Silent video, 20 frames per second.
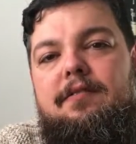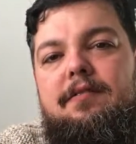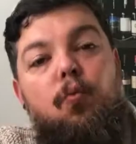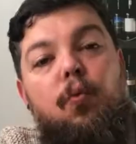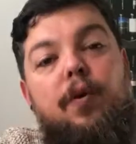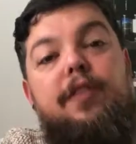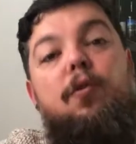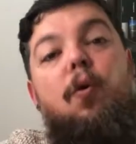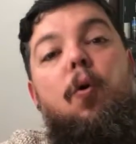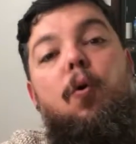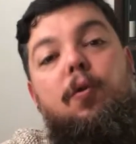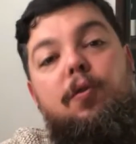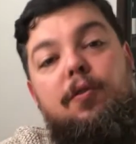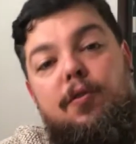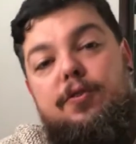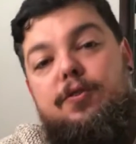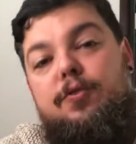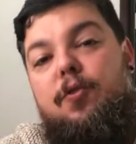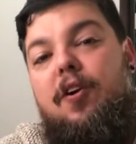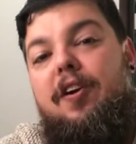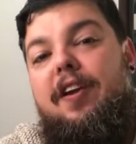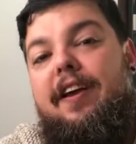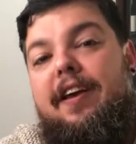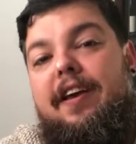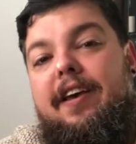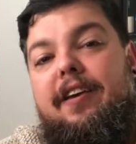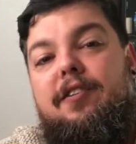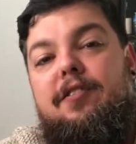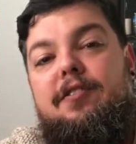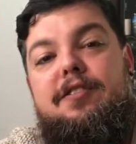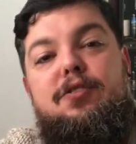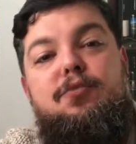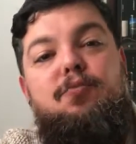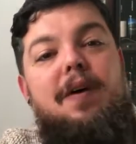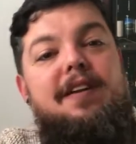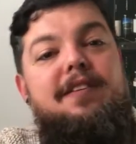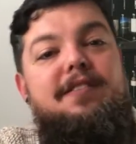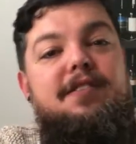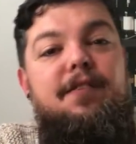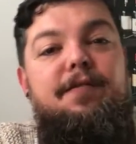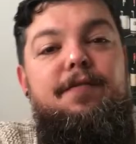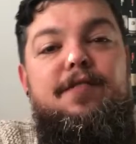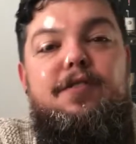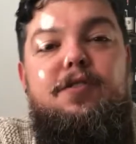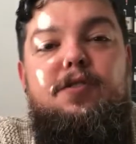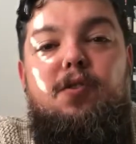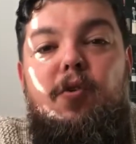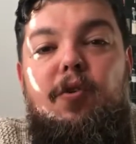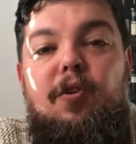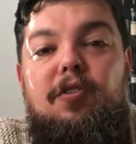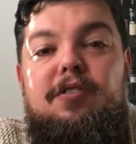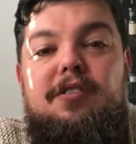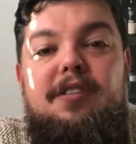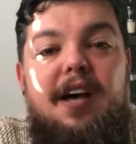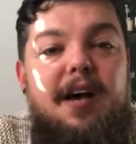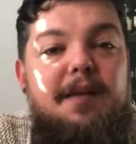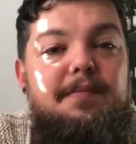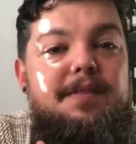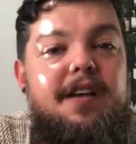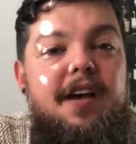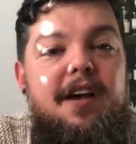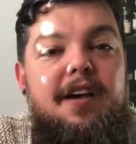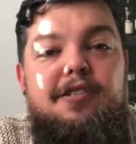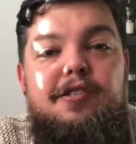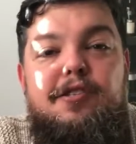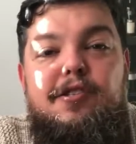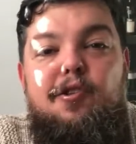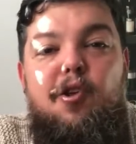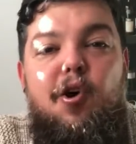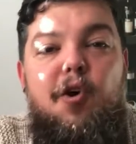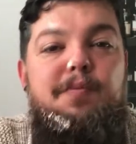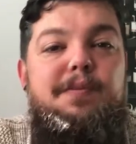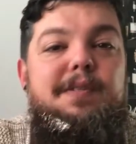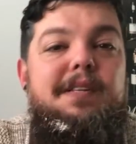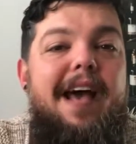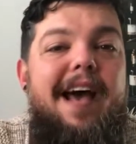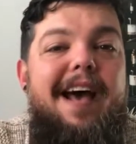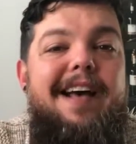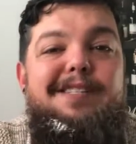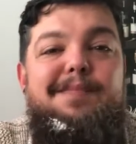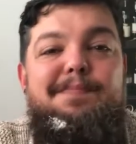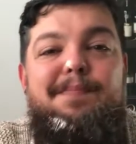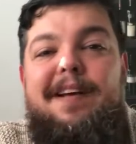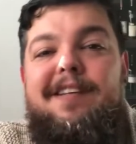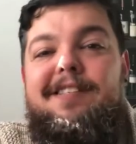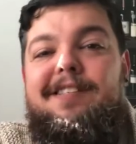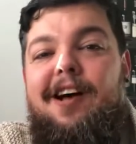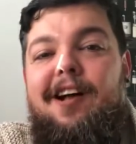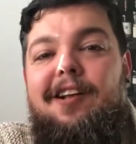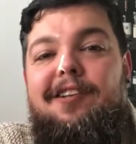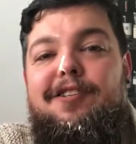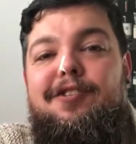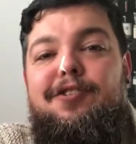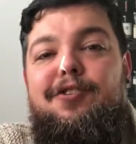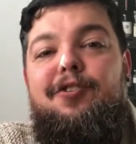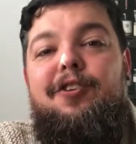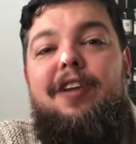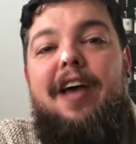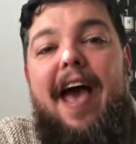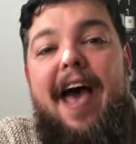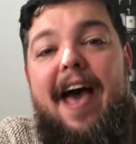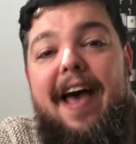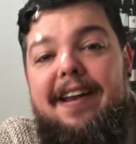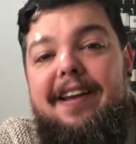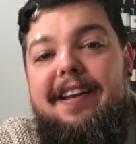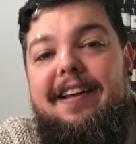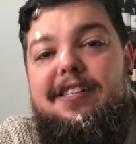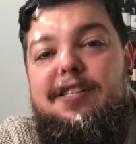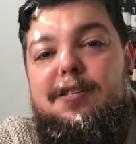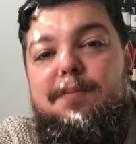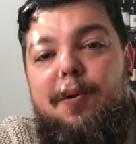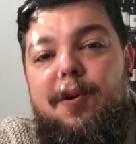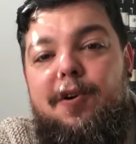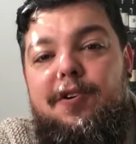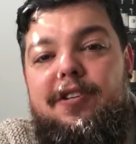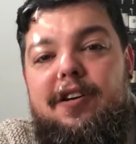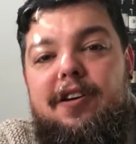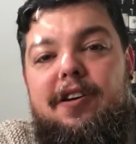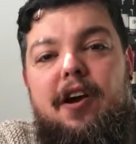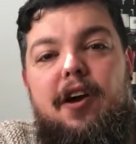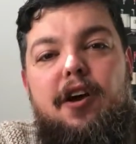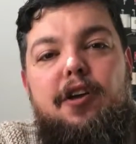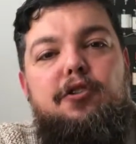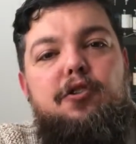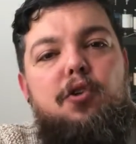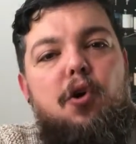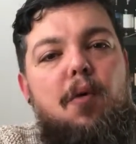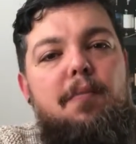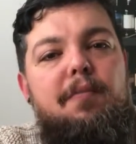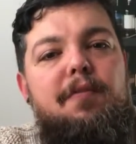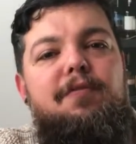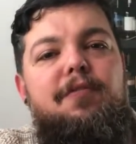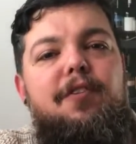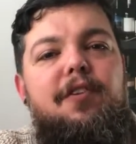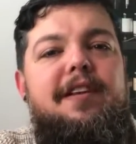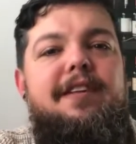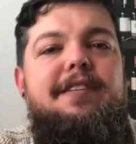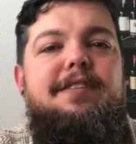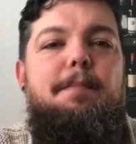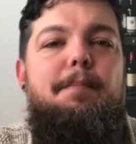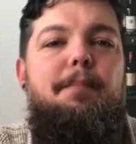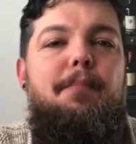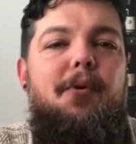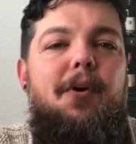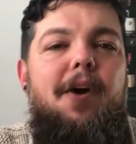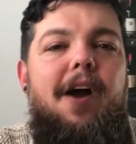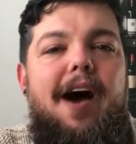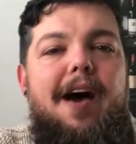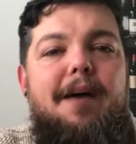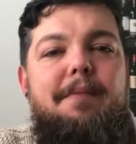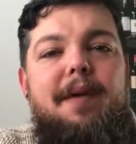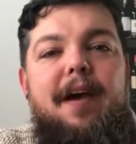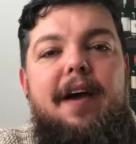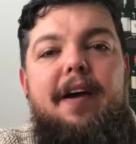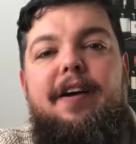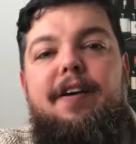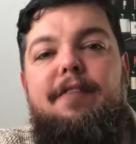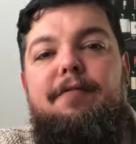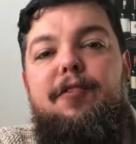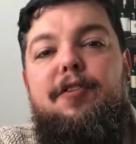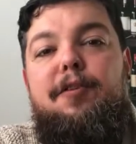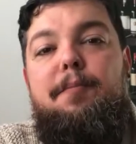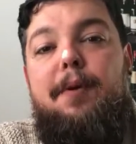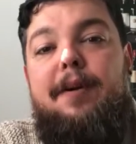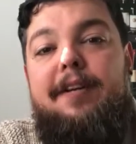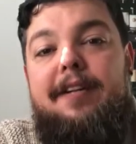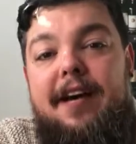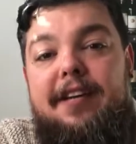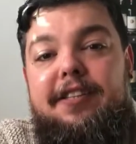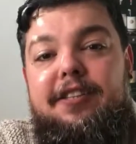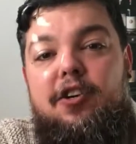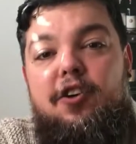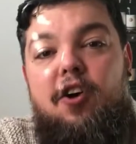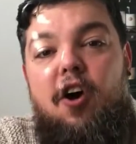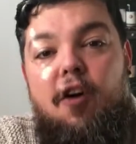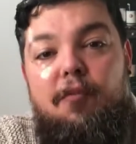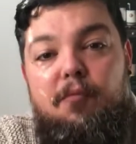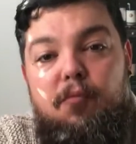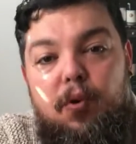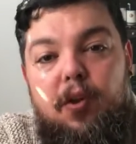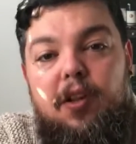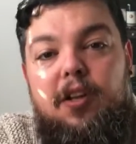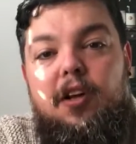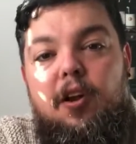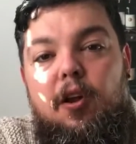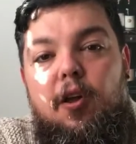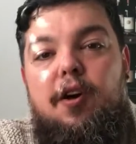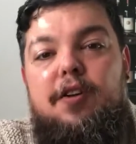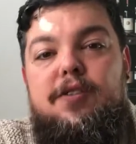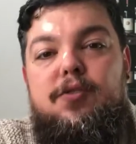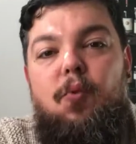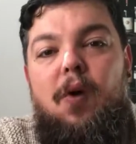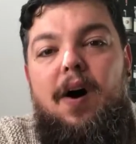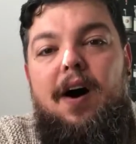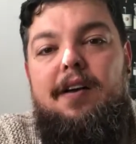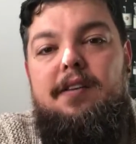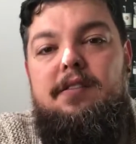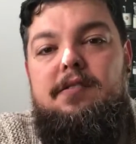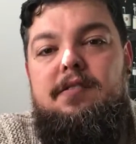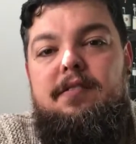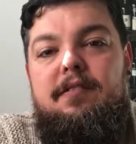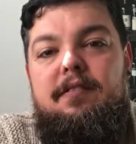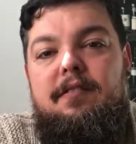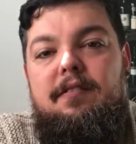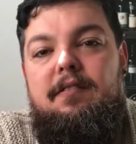With all those rolling hills as well as different soil types, slopes, aspects, altitude and exposure, Durbanville is a prime area for the production of world-class wines.